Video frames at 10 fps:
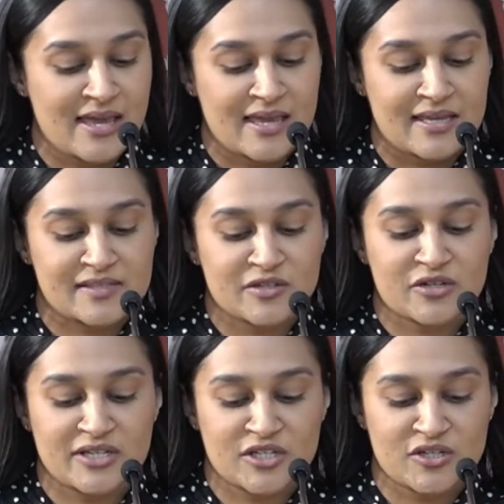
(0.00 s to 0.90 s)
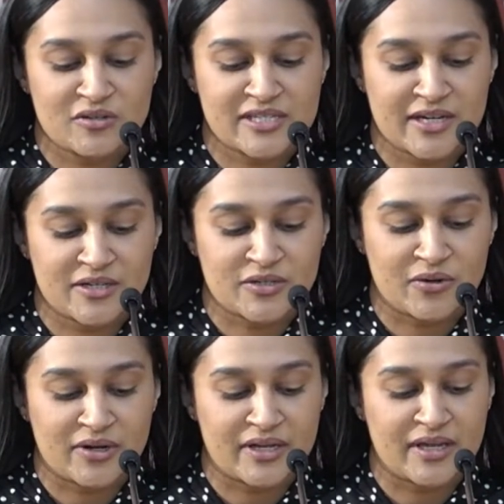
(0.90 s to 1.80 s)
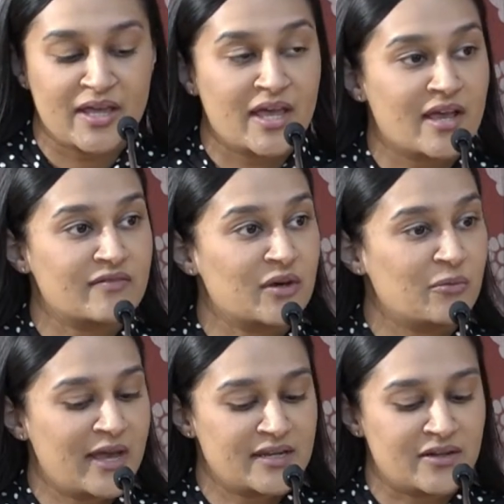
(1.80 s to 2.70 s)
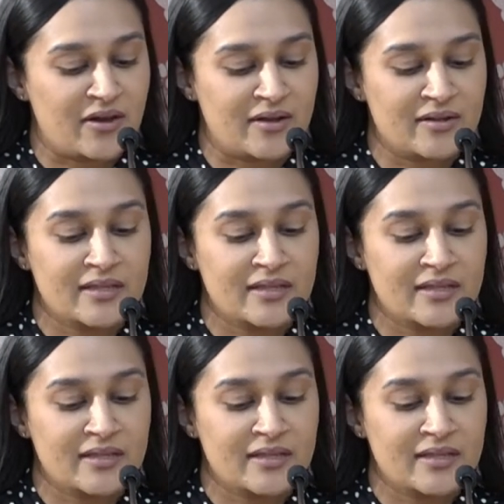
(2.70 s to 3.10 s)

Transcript: is the traditional territory of the Wendat,